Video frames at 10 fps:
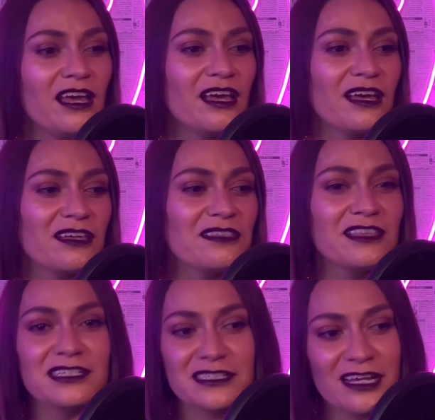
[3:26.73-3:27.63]
In
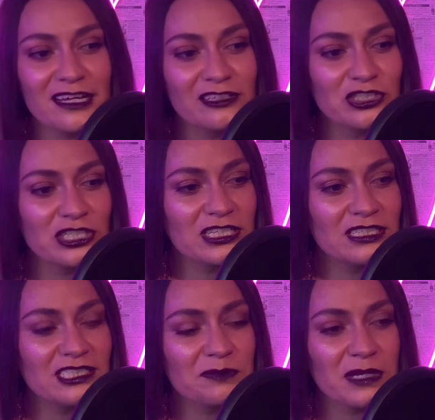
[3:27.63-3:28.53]
these lines, she
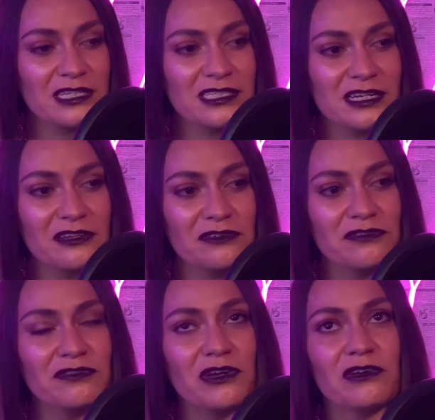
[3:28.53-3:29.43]
speaks
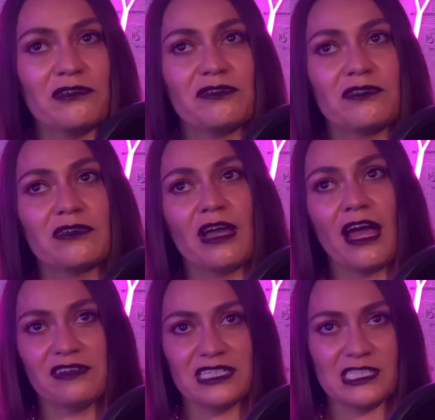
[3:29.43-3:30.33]
of
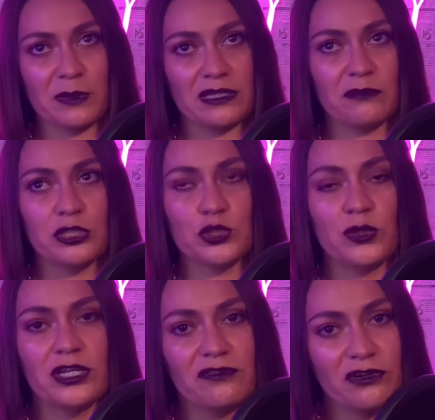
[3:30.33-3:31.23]
having spent the
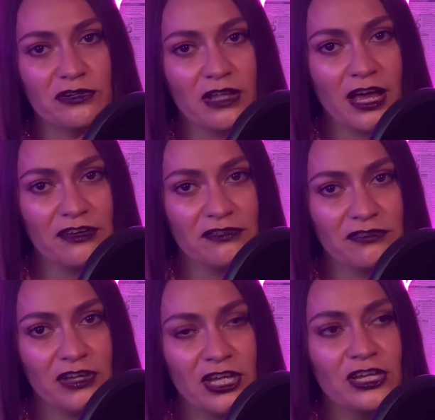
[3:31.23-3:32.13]
majority of her
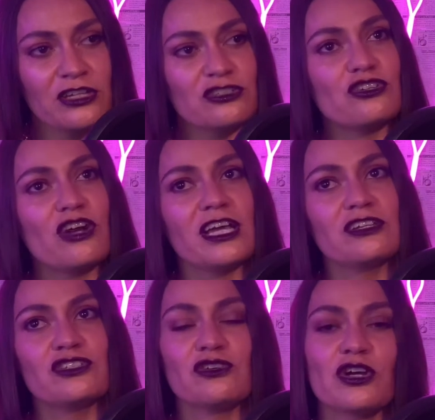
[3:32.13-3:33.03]
life
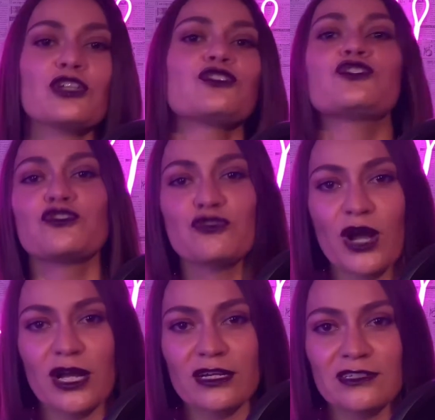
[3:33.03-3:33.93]
trying to
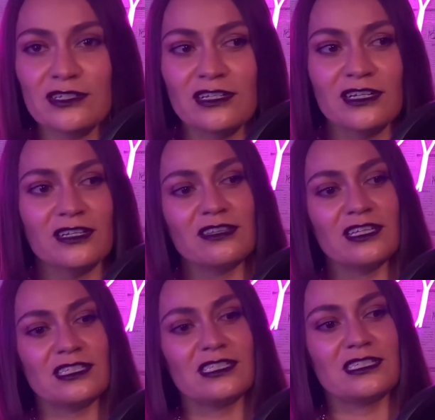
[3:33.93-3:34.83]
construct
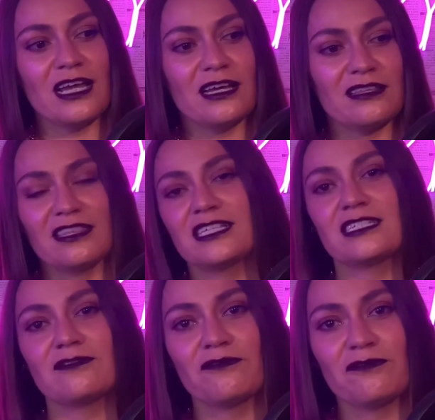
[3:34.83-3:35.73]
this
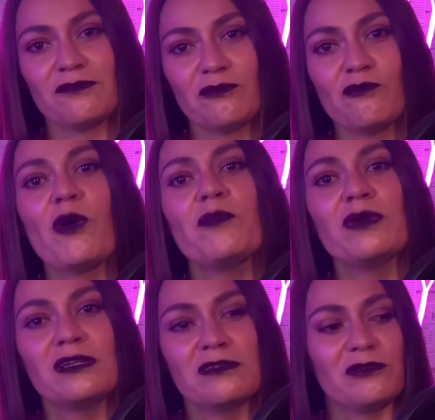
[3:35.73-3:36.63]

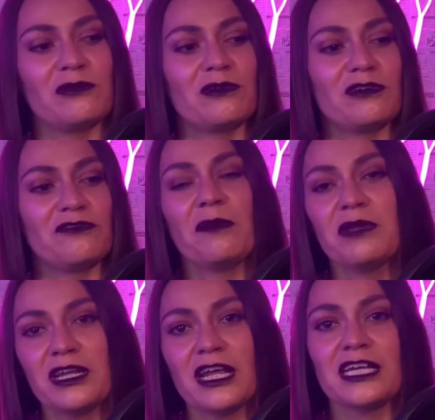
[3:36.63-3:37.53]
woman or
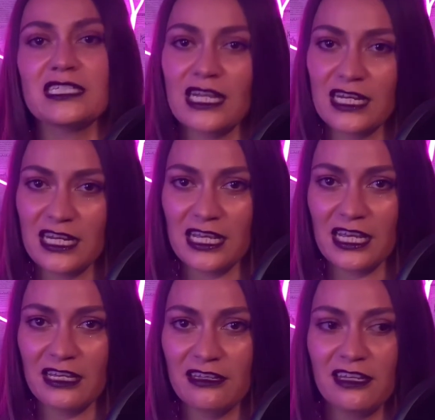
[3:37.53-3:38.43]
feminine
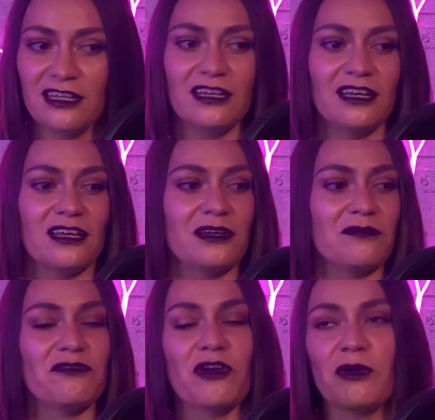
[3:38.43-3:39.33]
identity
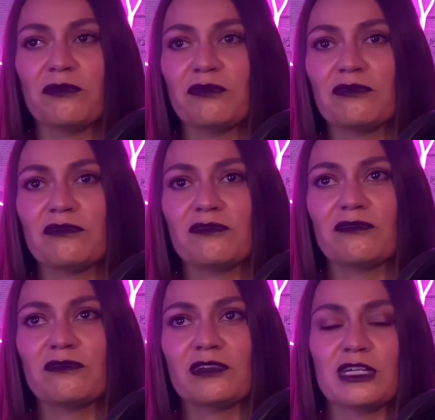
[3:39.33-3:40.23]
from
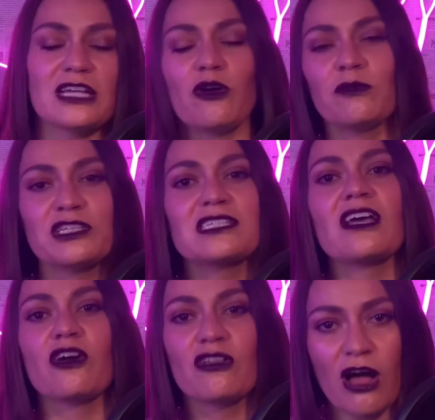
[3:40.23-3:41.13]
almost as a
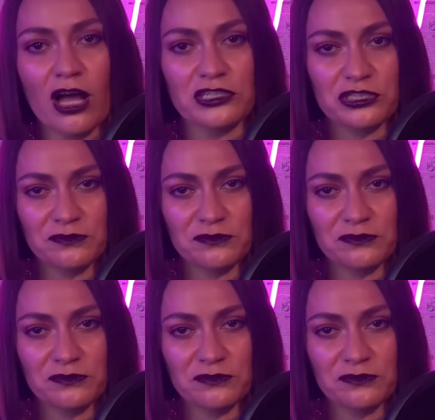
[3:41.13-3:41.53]
collage,